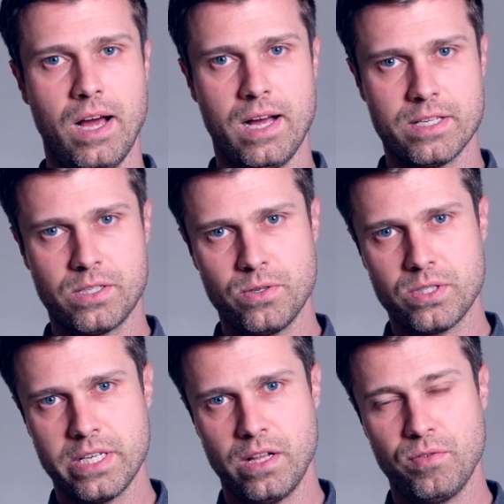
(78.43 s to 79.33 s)
Ask
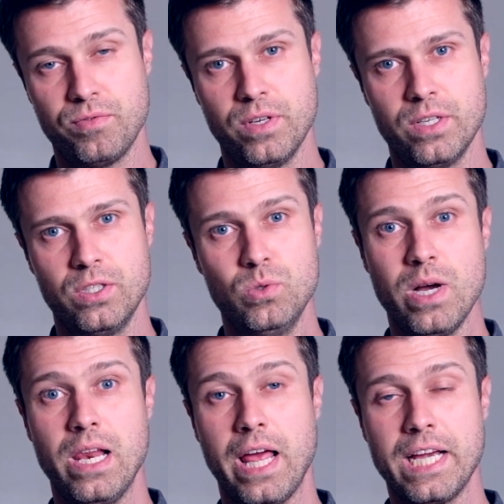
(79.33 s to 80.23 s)
yourself,
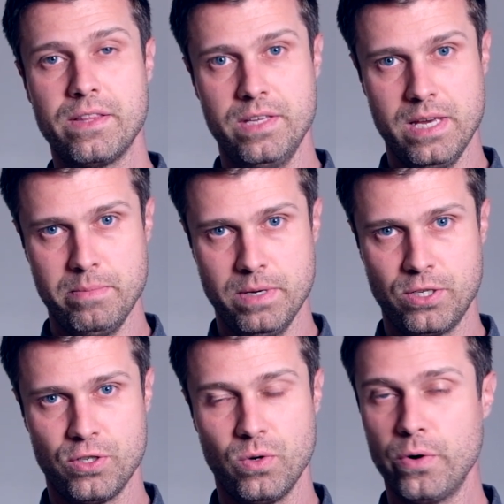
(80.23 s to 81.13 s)
do I like the
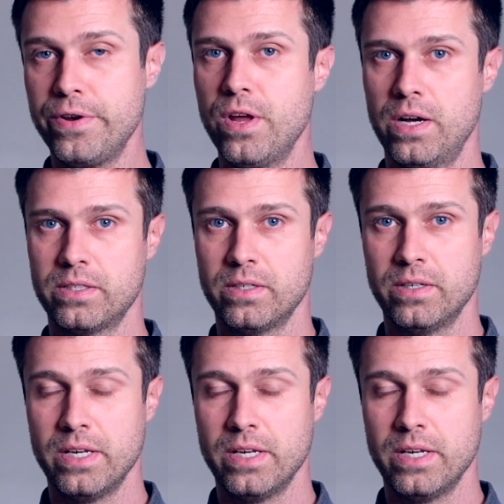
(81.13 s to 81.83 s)
image or not?